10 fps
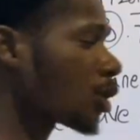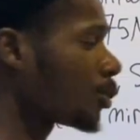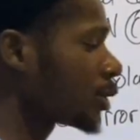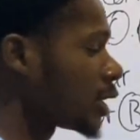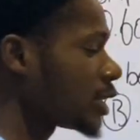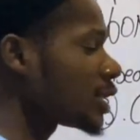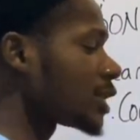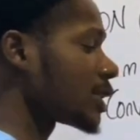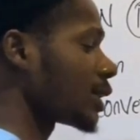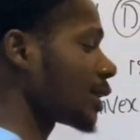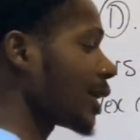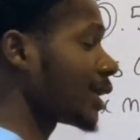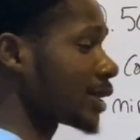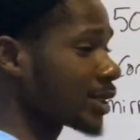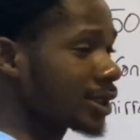component. Since it's
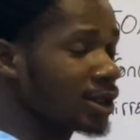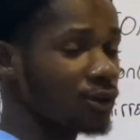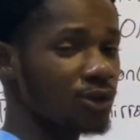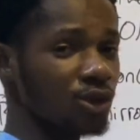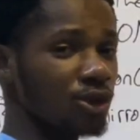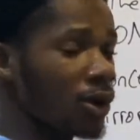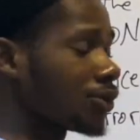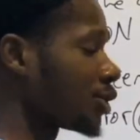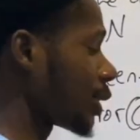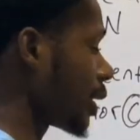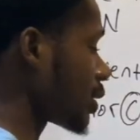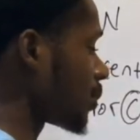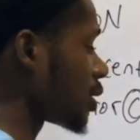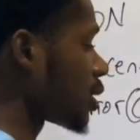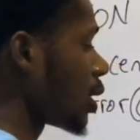inclined at 60 degrees to the horizontal, it
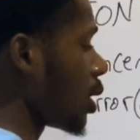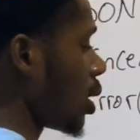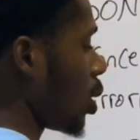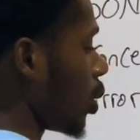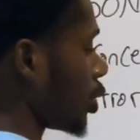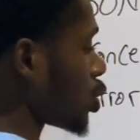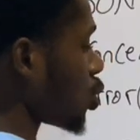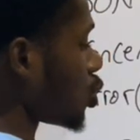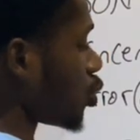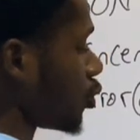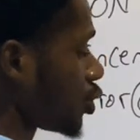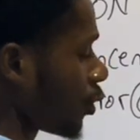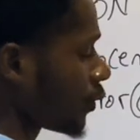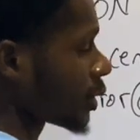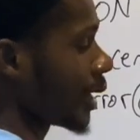means we're just going to
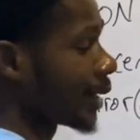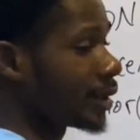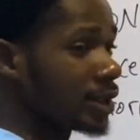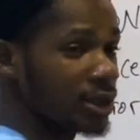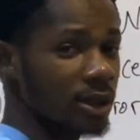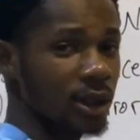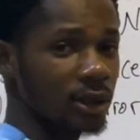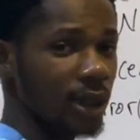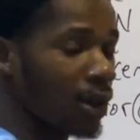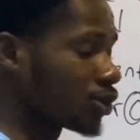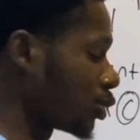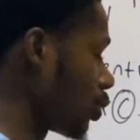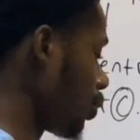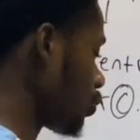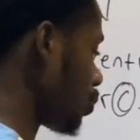resolve it like this down to the
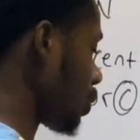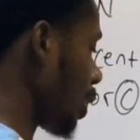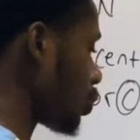horizontal.